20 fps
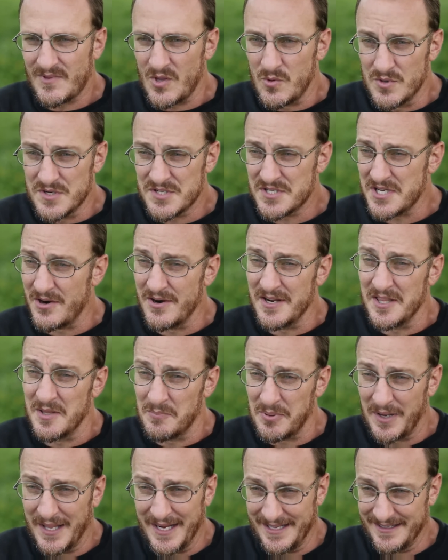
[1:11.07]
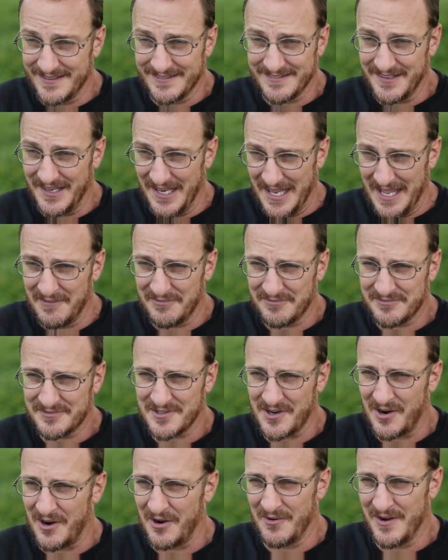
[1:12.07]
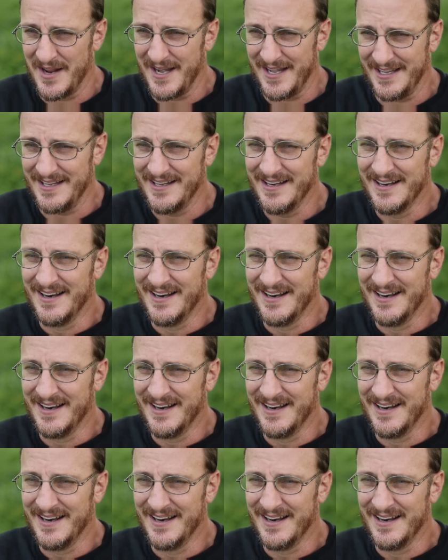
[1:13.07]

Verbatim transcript: we're sorry the plane left already.